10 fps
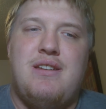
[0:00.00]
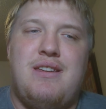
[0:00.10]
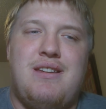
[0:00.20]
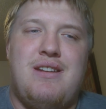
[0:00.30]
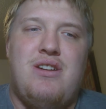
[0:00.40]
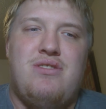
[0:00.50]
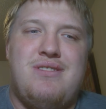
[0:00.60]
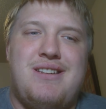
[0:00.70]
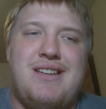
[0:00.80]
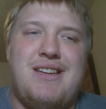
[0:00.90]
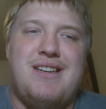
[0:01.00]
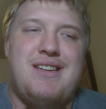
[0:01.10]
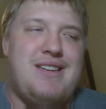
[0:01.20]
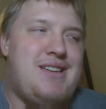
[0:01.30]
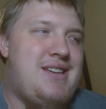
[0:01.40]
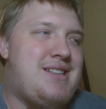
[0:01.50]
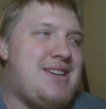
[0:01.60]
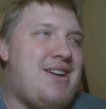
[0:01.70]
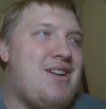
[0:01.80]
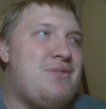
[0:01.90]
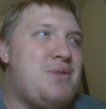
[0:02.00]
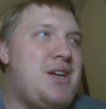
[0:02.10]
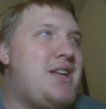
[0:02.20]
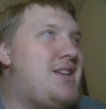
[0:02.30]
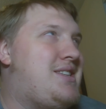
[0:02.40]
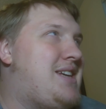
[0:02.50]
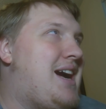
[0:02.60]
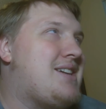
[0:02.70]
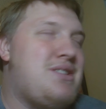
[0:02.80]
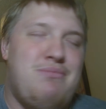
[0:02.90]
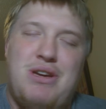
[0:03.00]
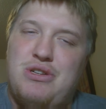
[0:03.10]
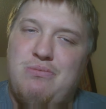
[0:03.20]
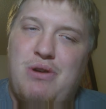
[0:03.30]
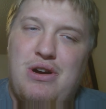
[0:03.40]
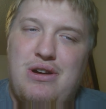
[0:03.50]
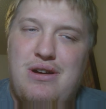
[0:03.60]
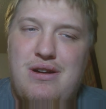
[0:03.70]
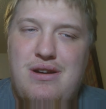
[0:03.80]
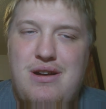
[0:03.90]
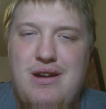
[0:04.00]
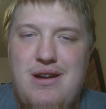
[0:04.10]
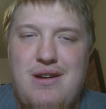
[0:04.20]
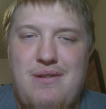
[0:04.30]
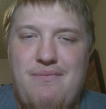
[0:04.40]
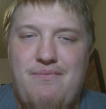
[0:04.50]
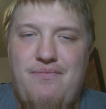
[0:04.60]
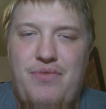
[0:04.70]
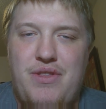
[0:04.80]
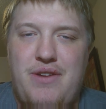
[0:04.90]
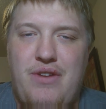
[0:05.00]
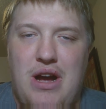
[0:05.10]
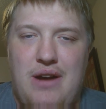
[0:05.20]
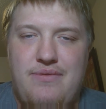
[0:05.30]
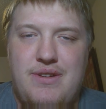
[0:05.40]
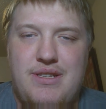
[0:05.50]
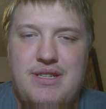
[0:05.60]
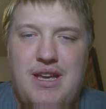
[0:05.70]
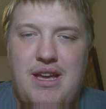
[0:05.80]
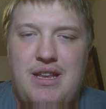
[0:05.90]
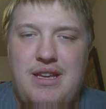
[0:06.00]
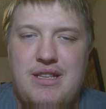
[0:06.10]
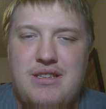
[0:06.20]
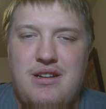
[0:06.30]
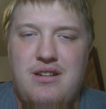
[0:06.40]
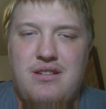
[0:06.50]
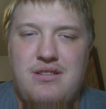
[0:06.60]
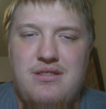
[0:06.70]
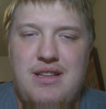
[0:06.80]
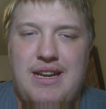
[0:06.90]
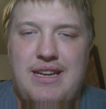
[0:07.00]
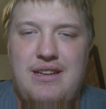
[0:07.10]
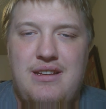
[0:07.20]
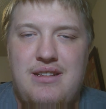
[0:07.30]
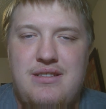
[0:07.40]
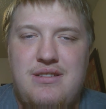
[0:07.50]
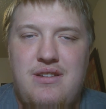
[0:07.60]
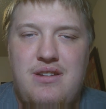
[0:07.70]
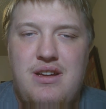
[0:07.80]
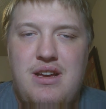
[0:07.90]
You know, it's hard when Dak's a major part of your offense and he gets hurt like he did. So